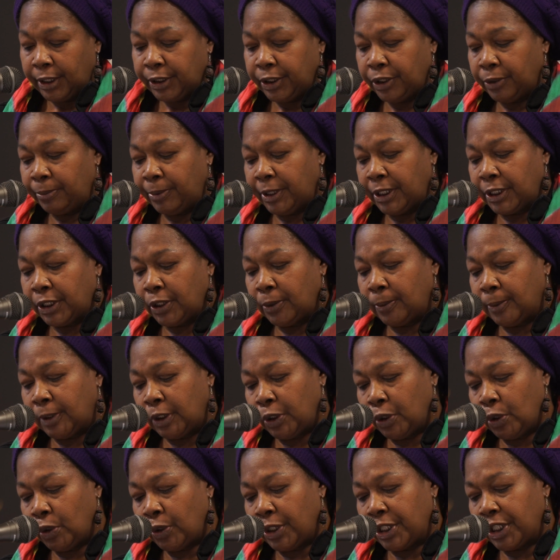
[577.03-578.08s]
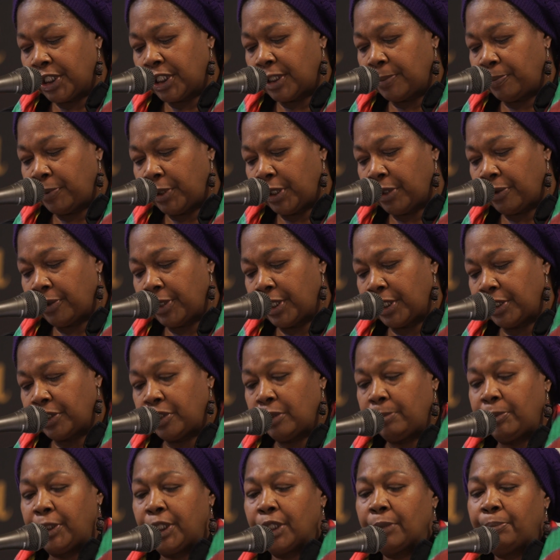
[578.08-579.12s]
to be subdued in spirit,
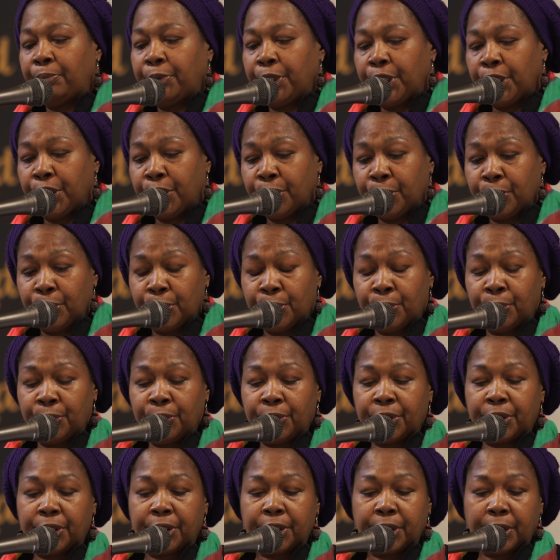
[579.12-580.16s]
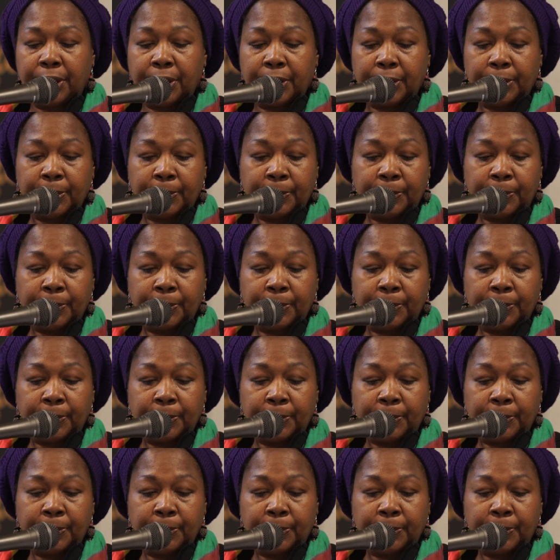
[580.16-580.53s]
to be abused